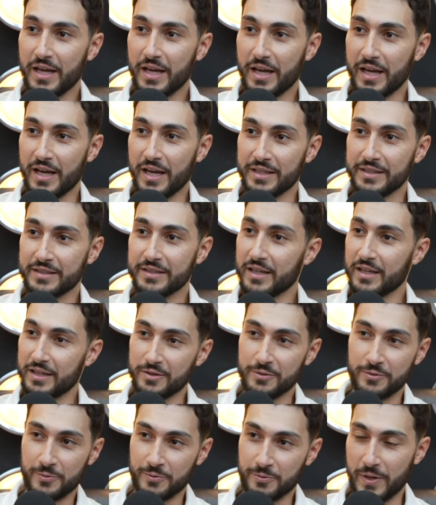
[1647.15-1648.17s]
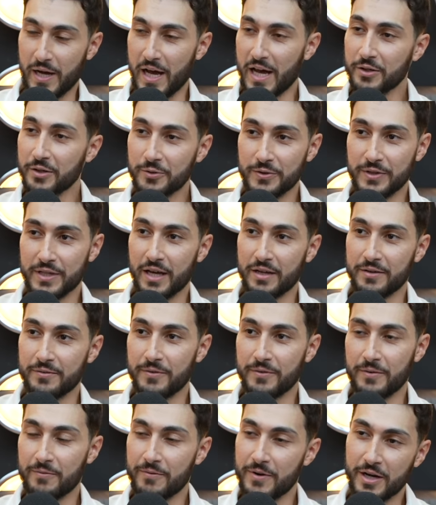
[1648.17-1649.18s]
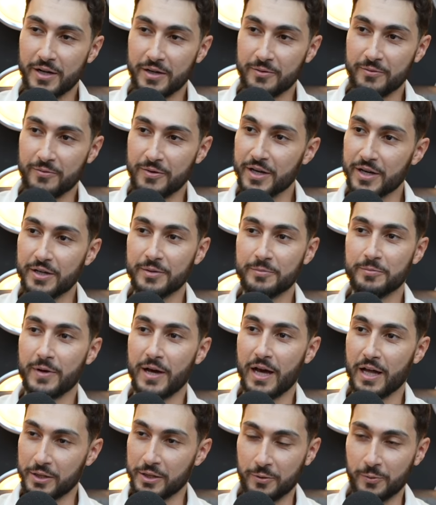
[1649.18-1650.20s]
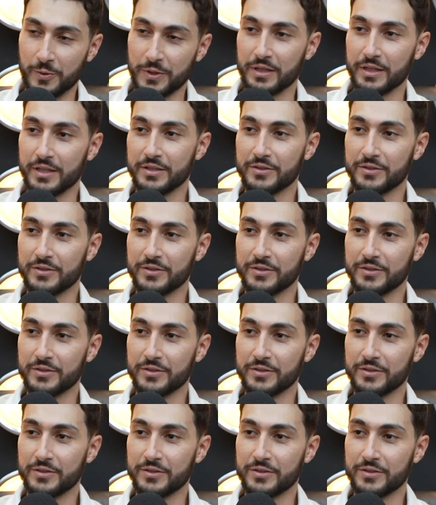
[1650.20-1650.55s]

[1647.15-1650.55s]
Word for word: And you echoed that very, very eloquently.